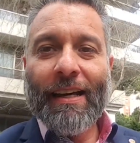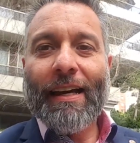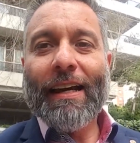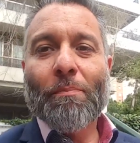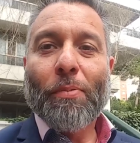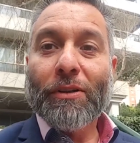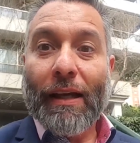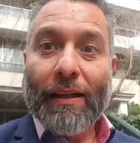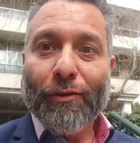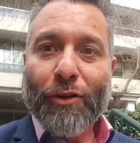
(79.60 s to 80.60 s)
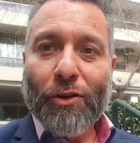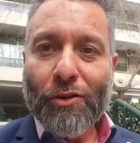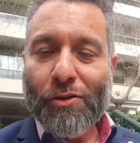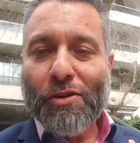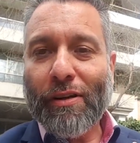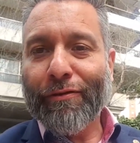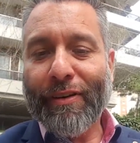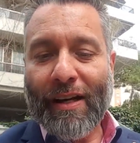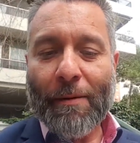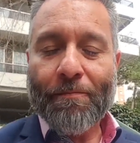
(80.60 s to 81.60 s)
Uh, but then, of course, if
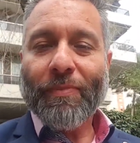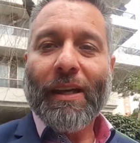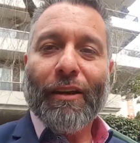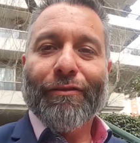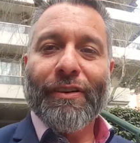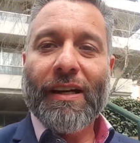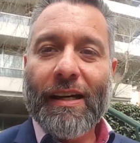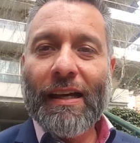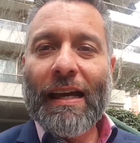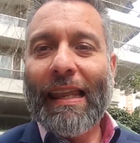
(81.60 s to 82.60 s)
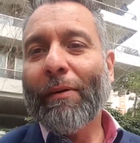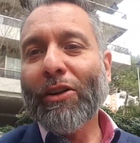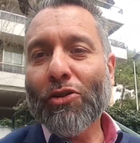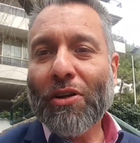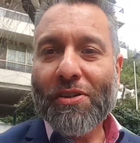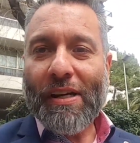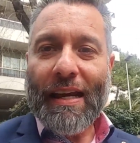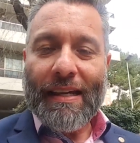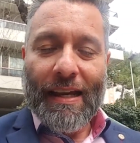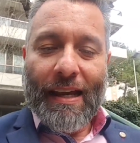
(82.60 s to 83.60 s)
um, if uh, Lewandowski
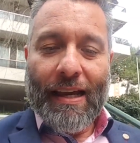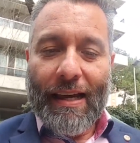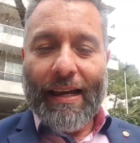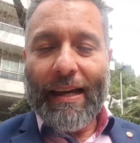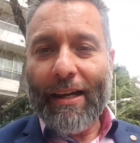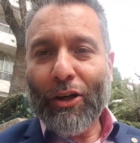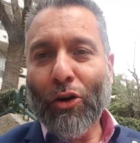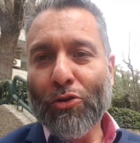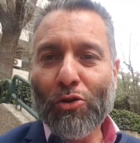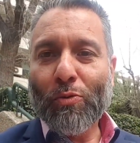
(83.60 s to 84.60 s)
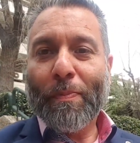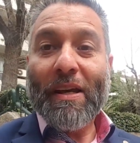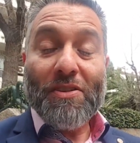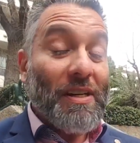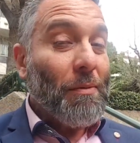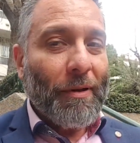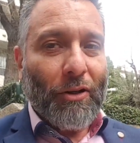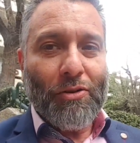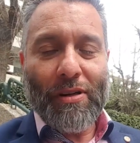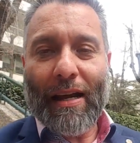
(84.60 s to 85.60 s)
say uh, goes to PSG,
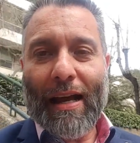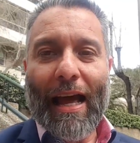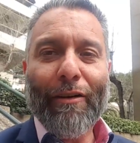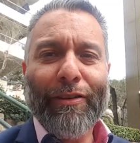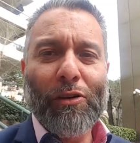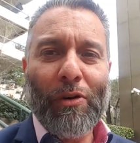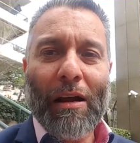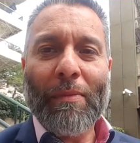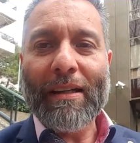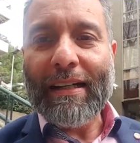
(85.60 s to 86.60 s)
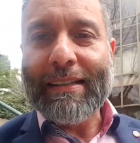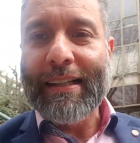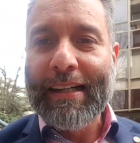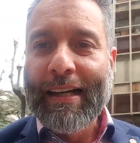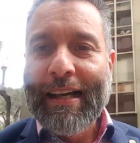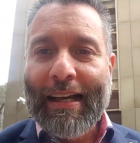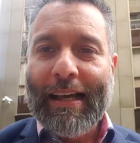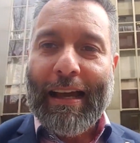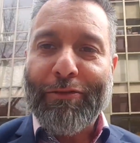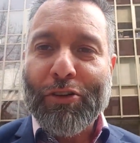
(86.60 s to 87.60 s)
because I feel Real Madrid
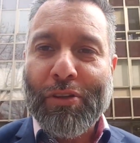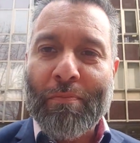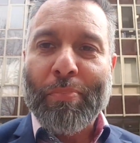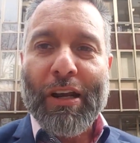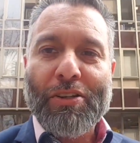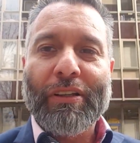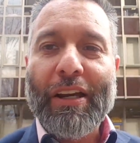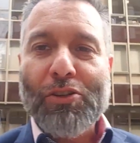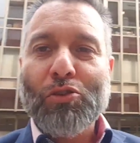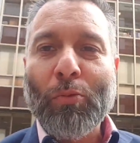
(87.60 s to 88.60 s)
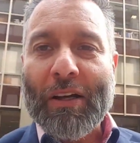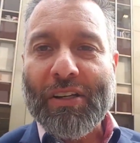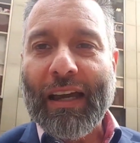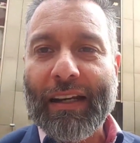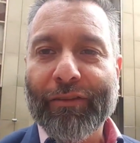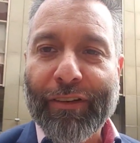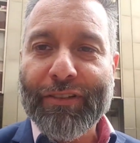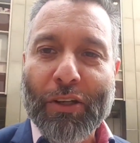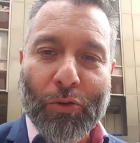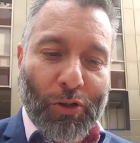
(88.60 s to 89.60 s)
have got the impression that it's too much
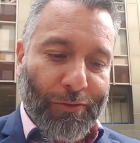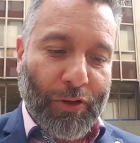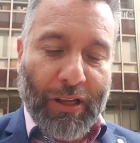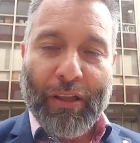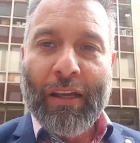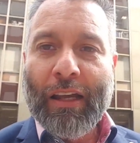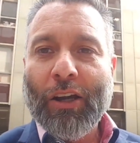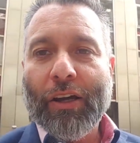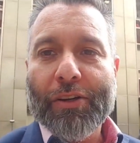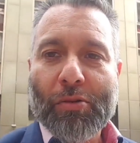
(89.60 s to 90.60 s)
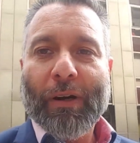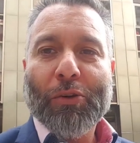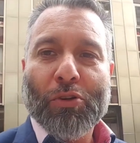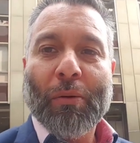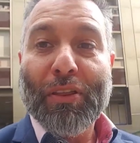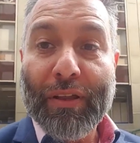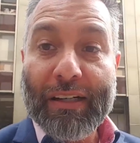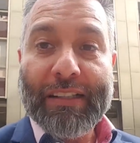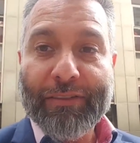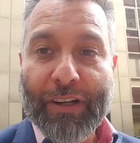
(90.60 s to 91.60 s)
150 euros for uh, uh, somebody who's going to be
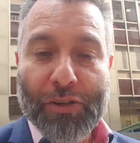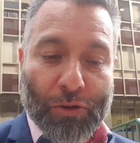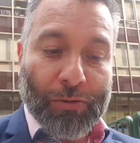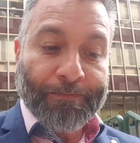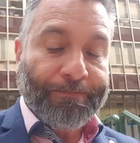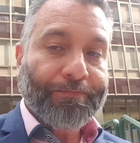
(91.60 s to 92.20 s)
30 very soon.